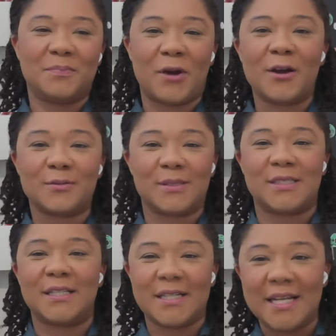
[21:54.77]

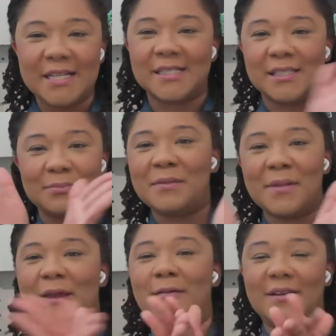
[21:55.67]
person needs to be
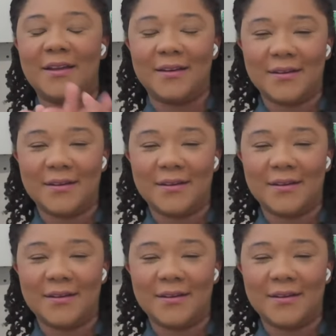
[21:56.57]
married.